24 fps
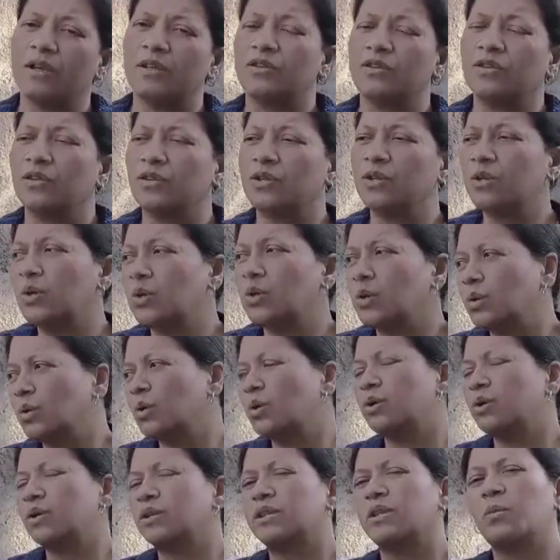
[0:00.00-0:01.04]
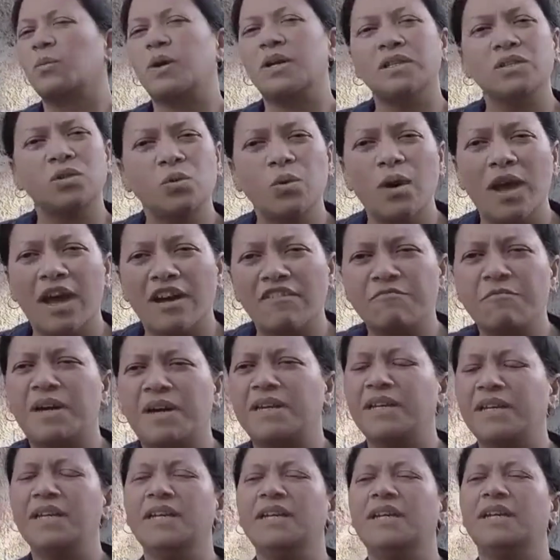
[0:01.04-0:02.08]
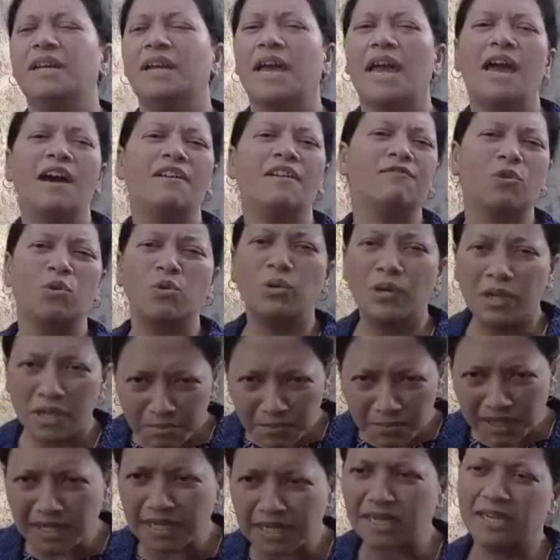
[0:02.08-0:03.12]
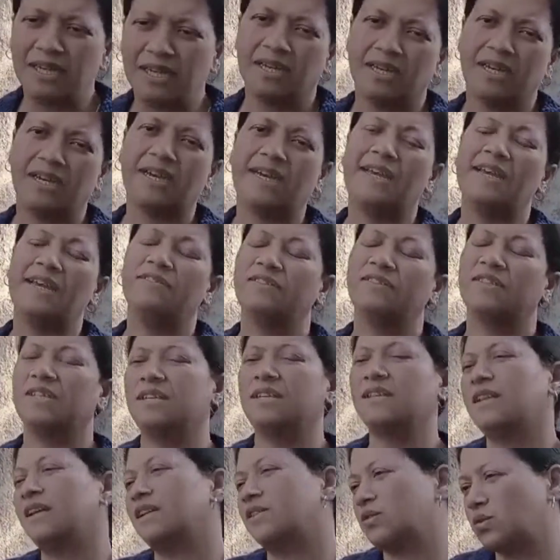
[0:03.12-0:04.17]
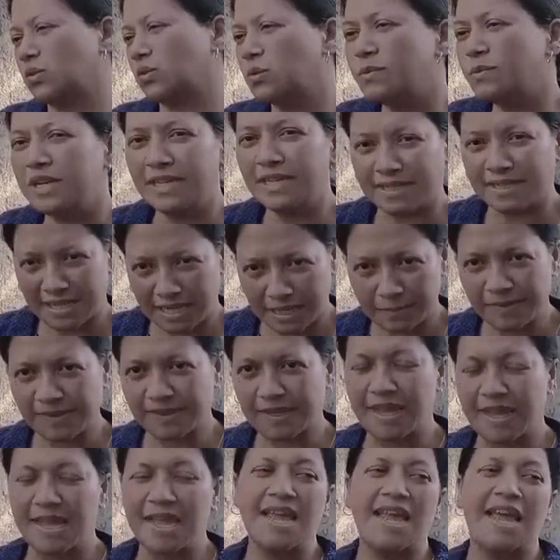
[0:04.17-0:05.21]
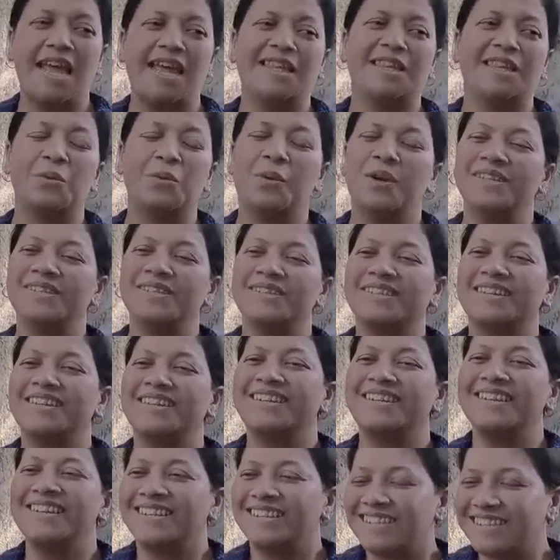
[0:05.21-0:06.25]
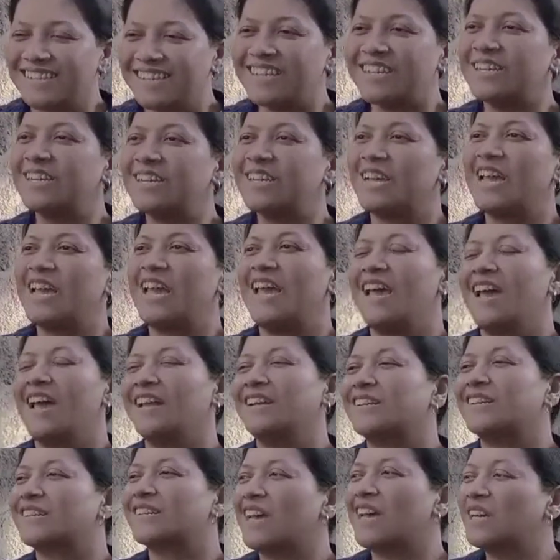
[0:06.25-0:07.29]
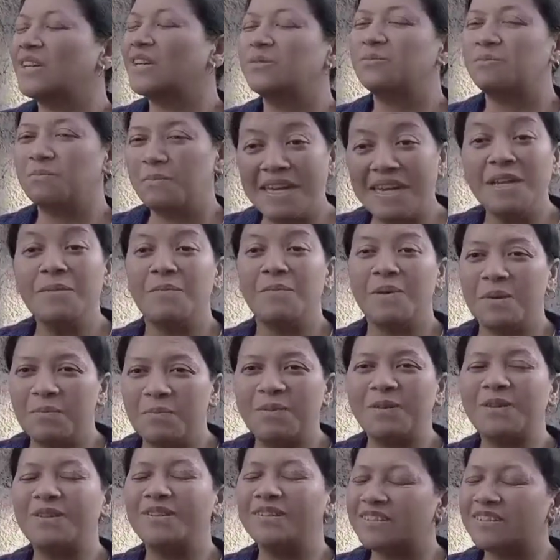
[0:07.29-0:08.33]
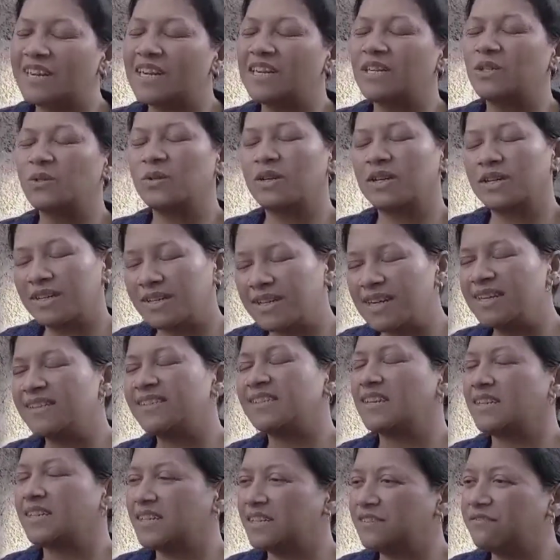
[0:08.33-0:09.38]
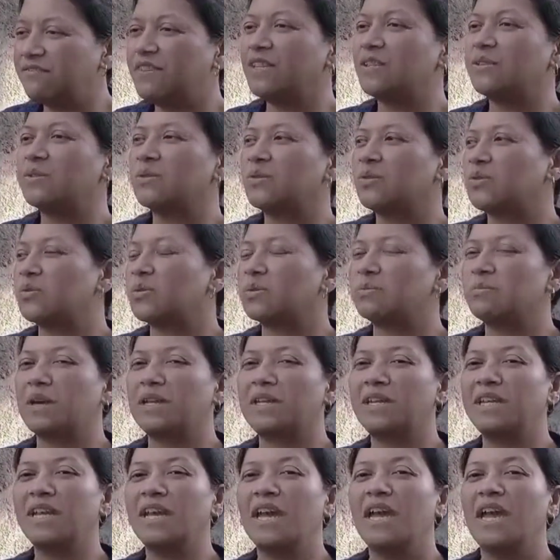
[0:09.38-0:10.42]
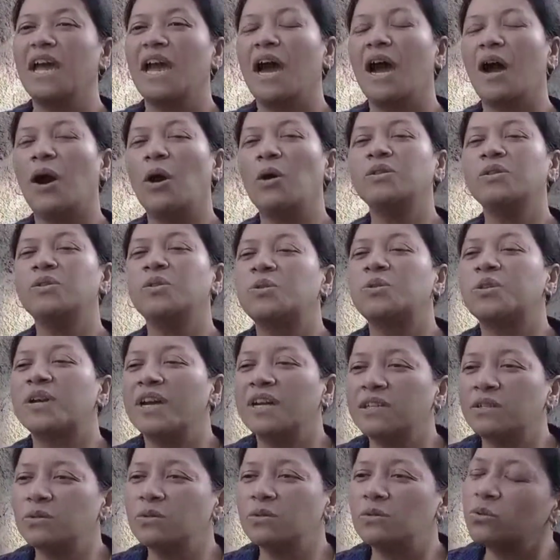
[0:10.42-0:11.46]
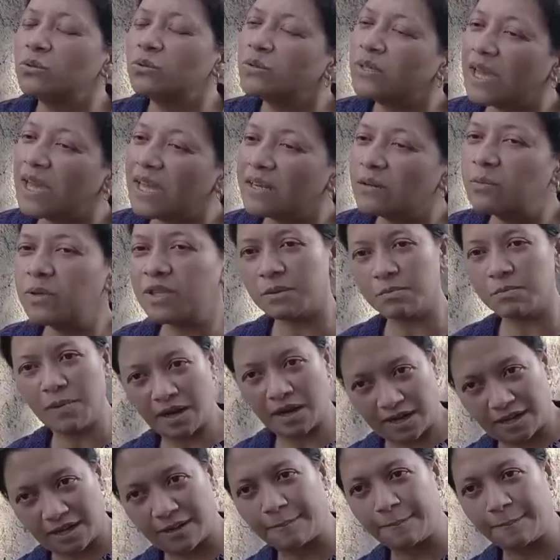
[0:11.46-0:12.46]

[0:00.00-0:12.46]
You know, the ones who have money have only money. I have said that so many times. And the ones contesting and trying, many people trying to contest and defeat those with money, are also trying to do that with money.